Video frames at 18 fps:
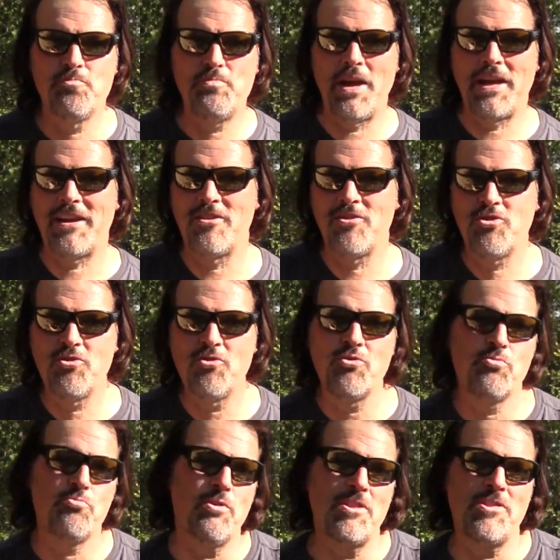pick and
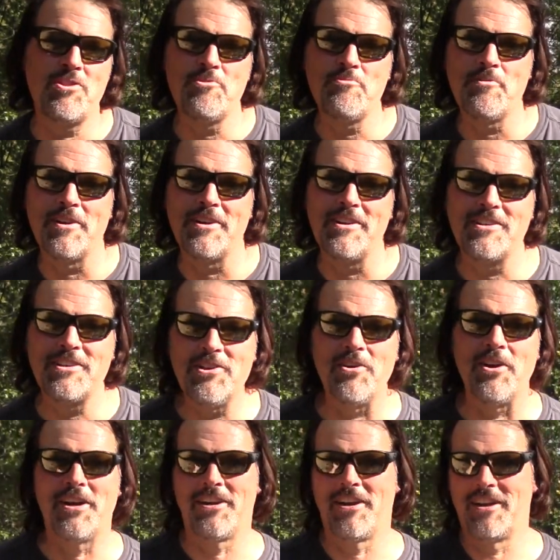choose what you want to
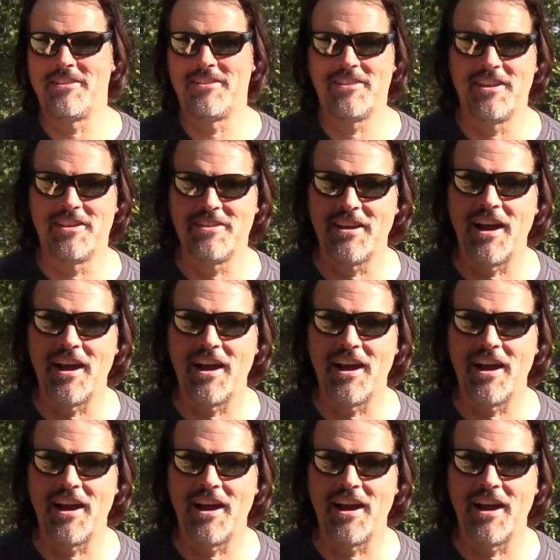do. And the